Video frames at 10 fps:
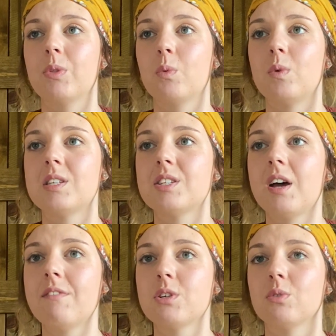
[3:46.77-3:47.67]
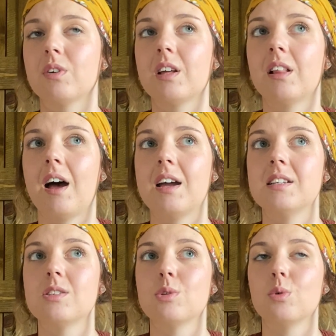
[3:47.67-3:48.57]
We still have to
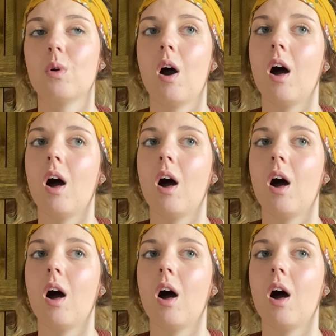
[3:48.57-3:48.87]
realize through